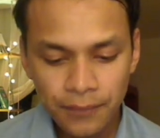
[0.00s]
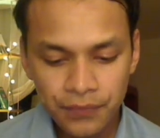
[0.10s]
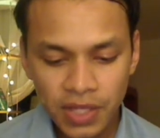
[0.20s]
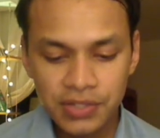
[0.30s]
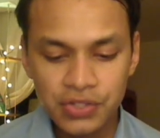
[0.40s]

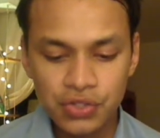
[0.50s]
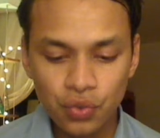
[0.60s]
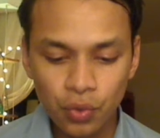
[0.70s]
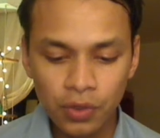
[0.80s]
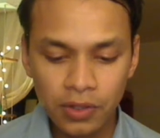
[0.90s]
A
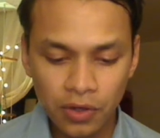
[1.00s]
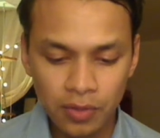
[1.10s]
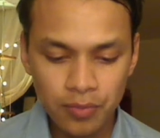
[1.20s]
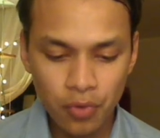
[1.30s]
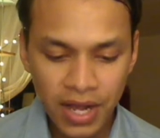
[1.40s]
schoolgirl
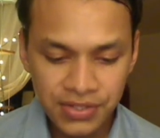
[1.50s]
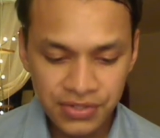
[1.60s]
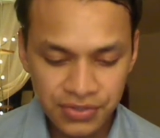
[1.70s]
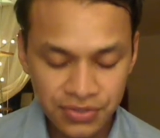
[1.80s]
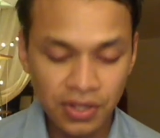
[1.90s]

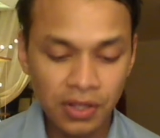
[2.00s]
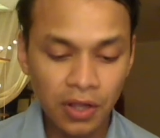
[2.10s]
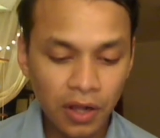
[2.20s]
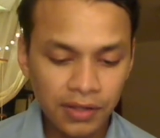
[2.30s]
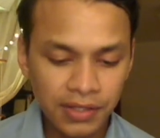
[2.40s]
breasts the
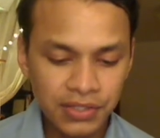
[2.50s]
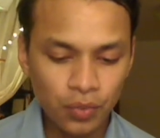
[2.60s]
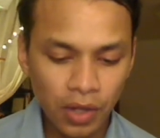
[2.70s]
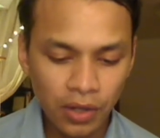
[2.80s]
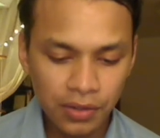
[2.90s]
clockless
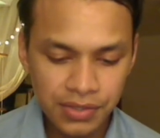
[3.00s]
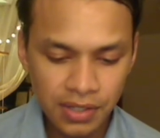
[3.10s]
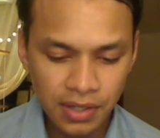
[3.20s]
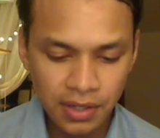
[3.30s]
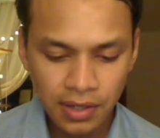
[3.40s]
walls.
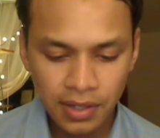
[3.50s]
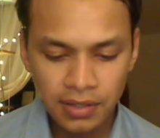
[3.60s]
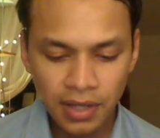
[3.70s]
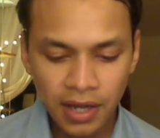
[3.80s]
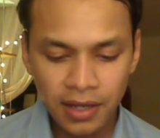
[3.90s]

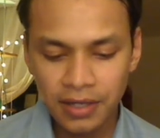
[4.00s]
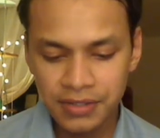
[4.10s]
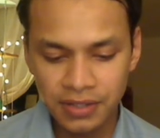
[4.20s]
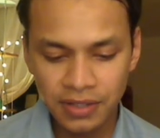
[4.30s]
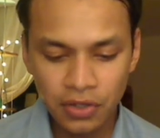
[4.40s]
Dhaka's
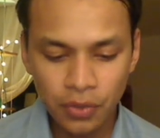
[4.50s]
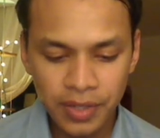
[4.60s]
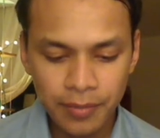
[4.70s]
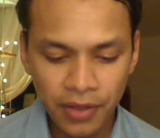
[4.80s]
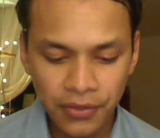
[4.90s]
illiterate
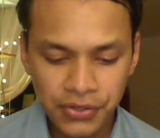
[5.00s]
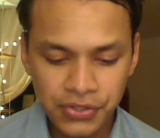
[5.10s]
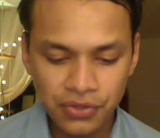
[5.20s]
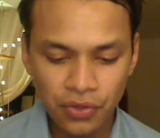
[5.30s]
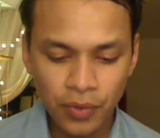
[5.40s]

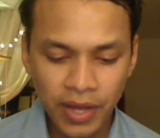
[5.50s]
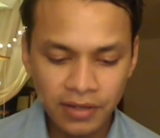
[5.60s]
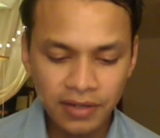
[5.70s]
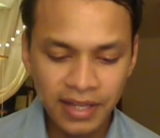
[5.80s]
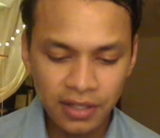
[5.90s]
mothers thread an
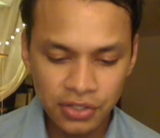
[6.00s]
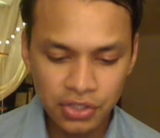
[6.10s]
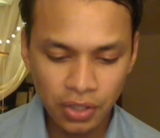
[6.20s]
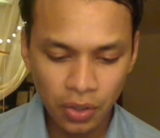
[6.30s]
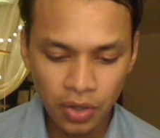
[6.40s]
English
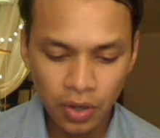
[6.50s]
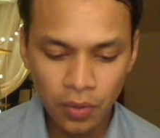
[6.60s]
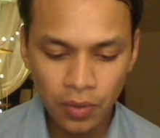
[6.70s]
logo.